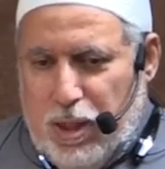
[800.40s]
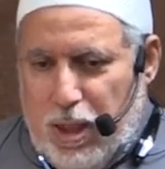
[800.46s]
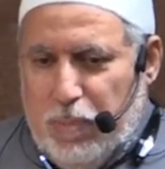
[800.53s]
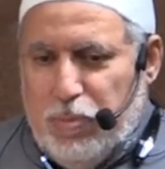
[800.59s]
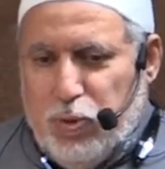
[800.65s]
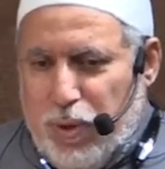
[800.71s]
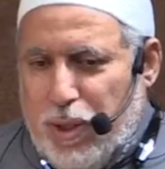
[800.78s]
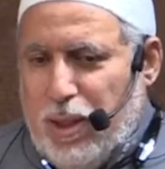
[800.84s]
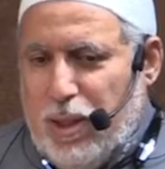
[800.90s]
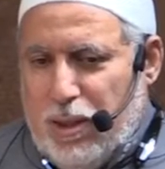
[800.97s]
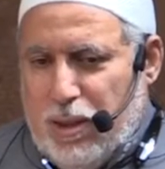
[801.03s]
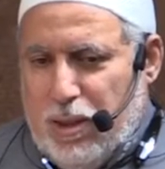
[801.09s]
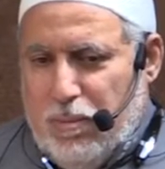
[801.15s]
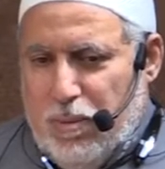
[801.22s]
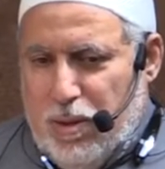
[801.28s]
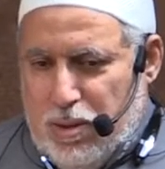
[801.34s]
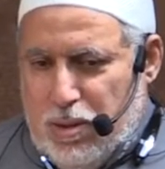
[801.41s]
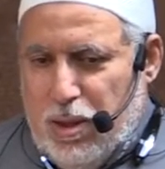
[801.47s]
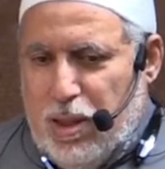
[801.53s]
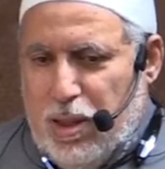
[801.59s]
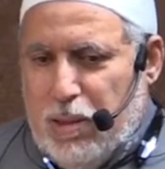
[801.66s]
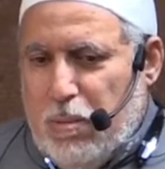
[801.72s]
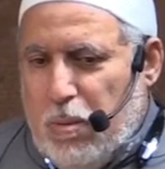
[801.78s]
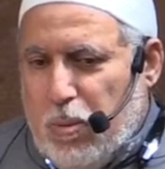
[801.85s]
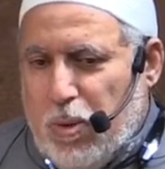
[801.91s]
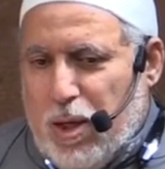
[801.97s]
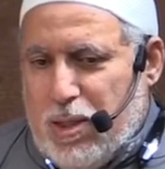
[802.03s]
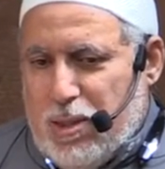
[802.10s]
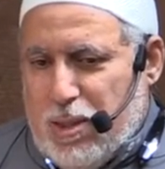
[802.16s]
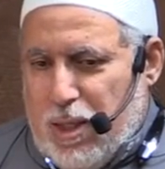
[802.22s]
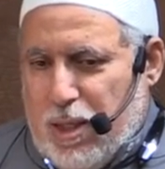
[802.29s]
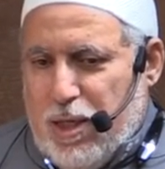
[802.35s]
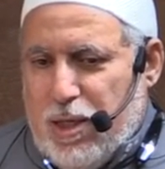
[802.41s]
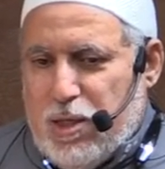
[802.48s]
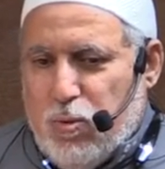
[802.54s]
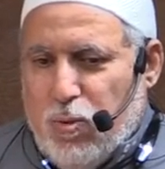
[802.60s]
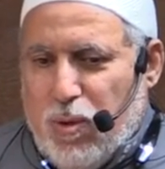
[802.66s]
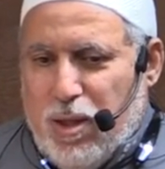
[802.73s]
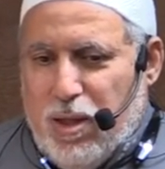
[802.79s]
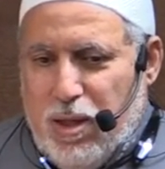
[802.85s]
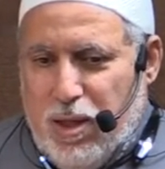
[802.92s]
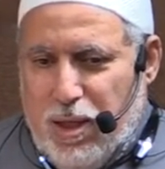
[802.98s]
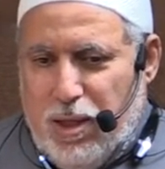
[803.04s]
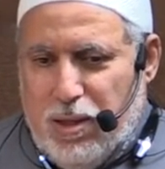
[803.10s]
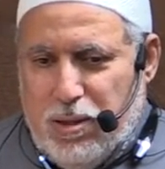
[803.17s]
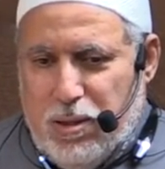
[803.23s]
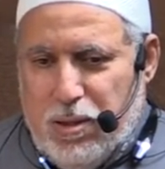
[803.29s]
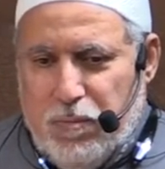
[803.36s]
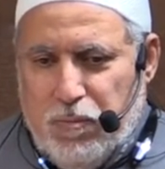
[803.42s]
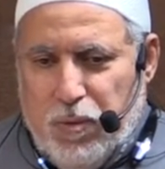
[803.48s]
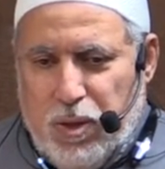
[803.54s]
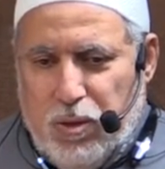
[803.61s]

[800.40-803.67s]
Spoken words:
keep training them until they memorize at least what they need